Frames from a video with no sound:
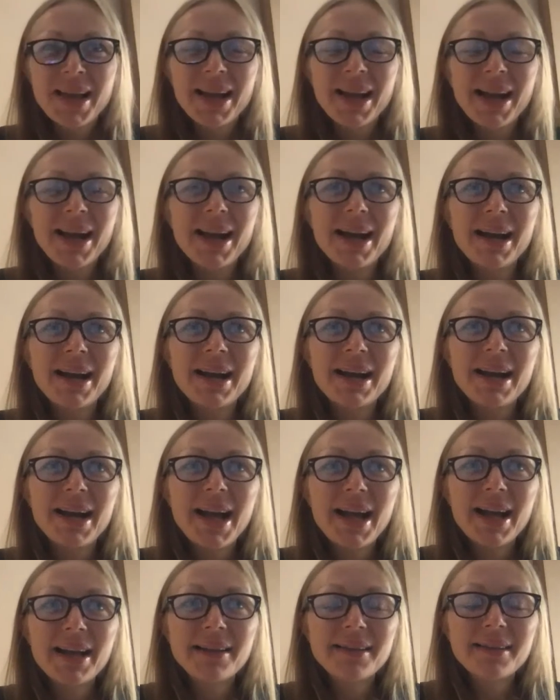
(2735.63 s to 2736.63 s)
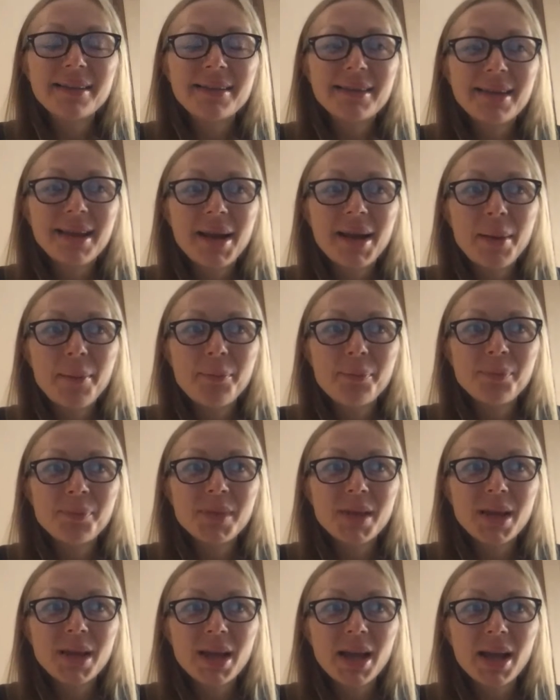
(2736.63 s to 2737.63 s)
uh, and
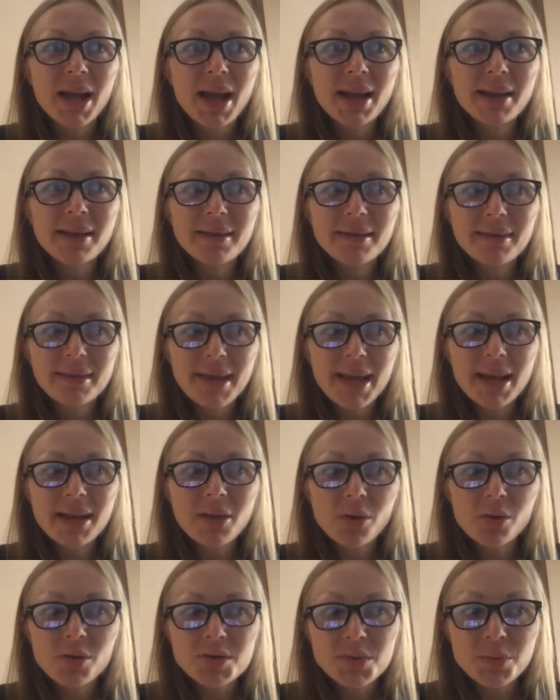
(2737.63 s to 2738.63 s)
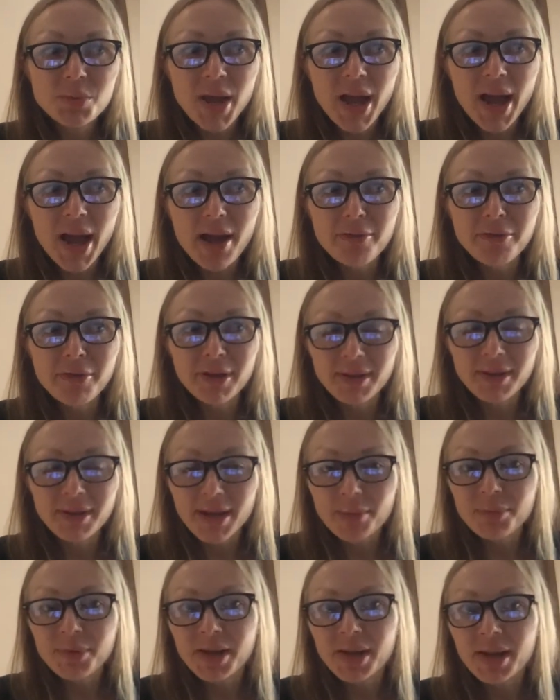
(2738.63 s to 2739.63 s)
um, and then also we have an
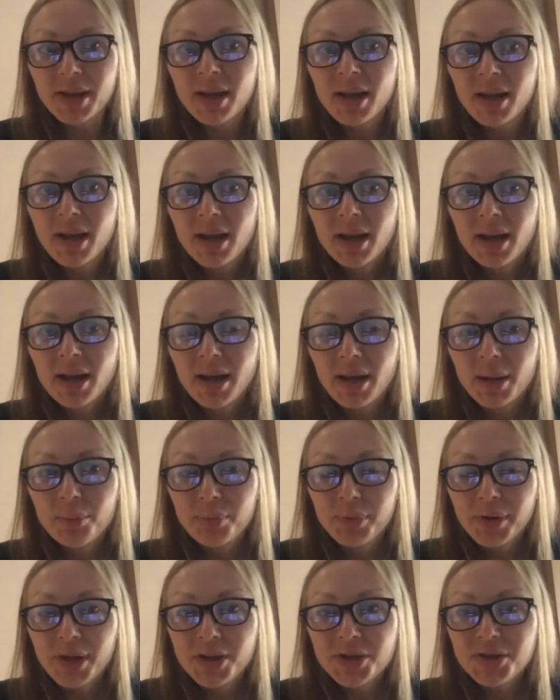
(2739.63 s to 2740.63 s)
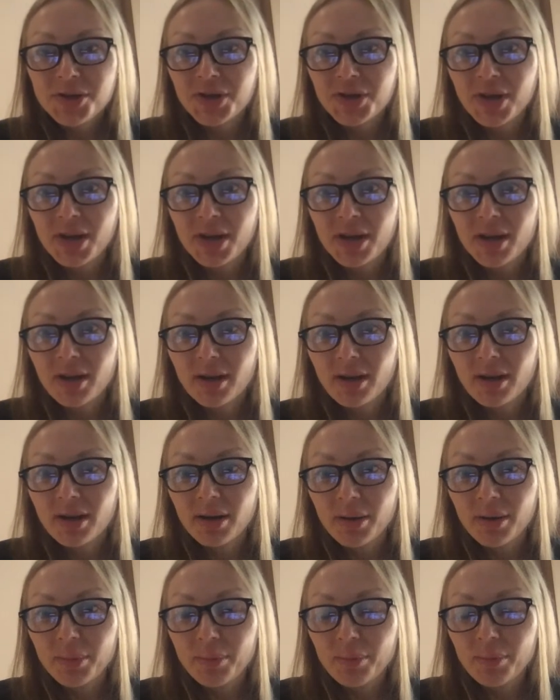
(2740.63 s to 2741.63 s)
MD um, PhD
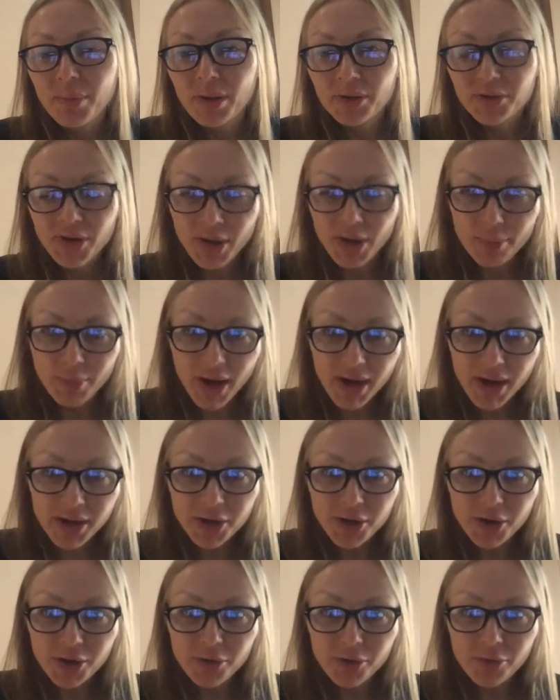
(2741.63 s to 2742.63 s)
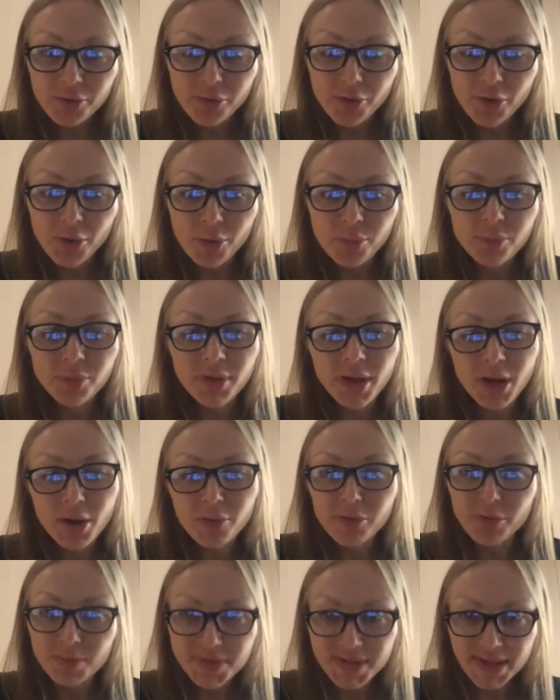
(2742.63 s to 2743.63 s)
um, Andrea Maier from now
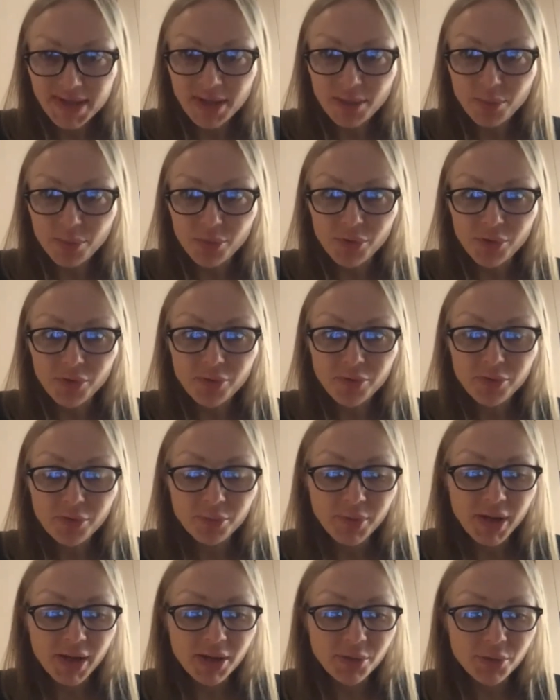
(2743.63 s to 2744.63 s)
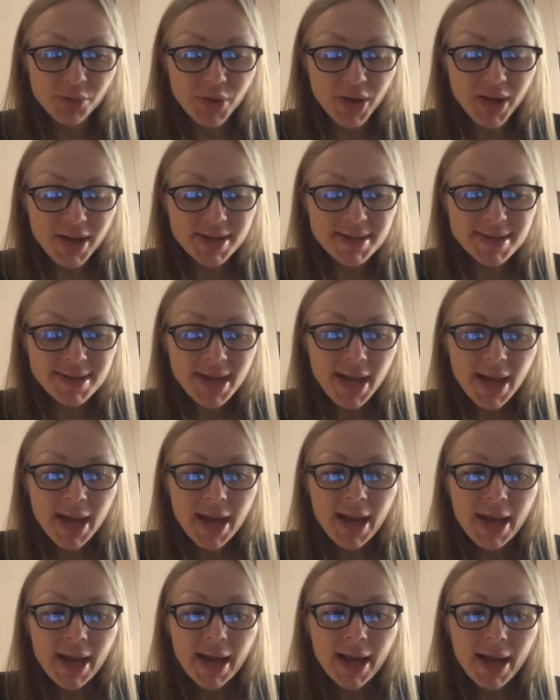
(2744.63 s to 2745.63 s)
from Singapore from the mm-hmm. NUS.
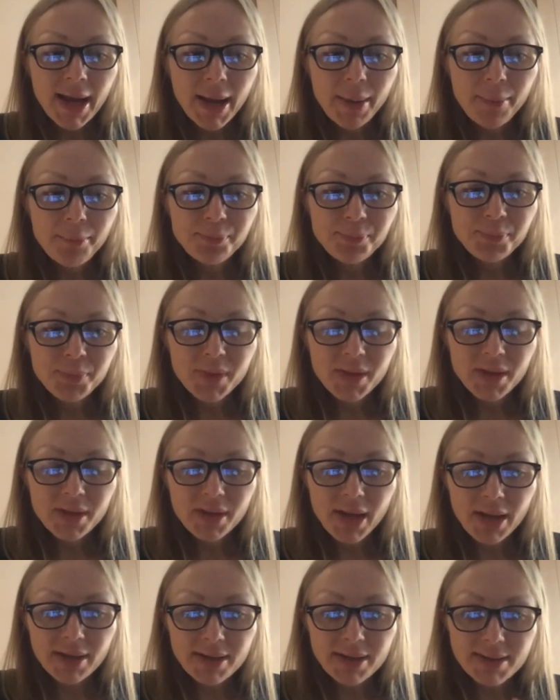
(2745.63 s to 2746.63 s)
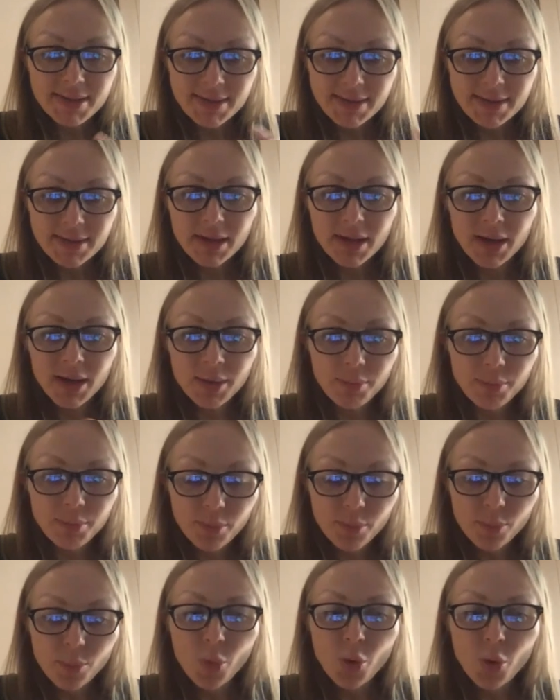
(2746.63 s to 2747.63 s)
Um, that is um,
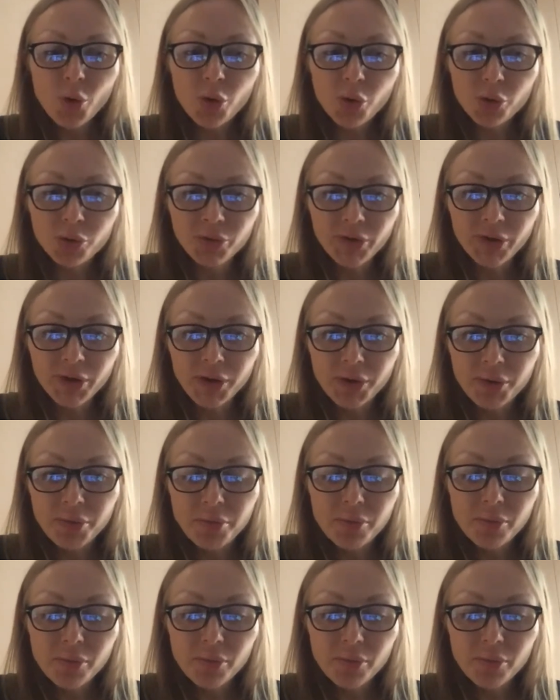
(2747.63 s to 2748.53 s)
more on the